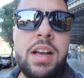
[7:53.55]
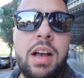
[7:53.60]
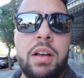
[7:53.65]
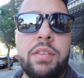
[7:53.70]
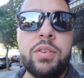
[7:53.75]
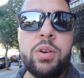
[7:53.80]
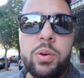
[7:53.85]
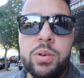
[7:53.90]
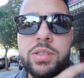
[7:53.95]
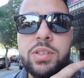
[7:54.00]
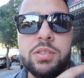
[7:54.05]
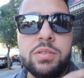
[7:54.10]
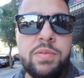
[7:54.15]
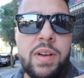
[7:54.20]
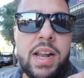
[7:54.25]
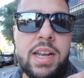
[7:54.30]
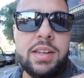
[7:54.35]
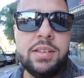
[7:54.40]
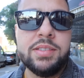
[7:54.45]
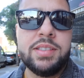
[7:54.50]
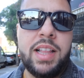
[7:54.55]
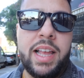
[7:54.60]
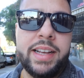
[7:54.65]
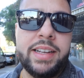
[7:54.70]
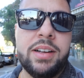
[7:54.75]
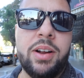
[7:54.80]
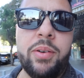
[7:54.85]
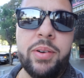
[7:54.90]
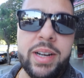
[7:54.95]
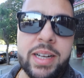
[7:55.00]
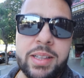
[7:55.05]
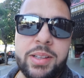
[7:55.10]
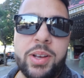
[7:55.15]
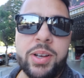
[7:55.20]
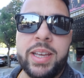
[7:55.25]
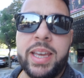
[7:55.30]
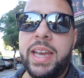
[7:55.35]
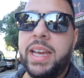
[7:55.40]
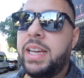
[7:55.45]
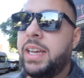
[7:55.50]
Of course, Osvaldo's like already
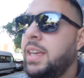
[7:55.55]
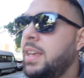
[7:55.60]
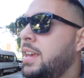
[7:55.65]
looking.